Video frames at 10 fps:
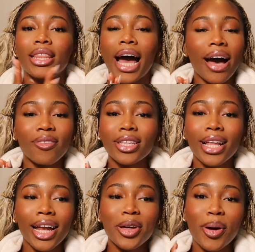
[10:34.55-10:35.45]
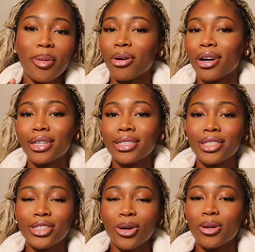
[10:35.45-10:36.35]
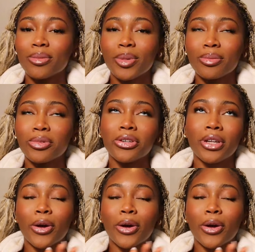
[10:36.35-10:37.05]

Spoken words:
having that in my purse just always makes me know,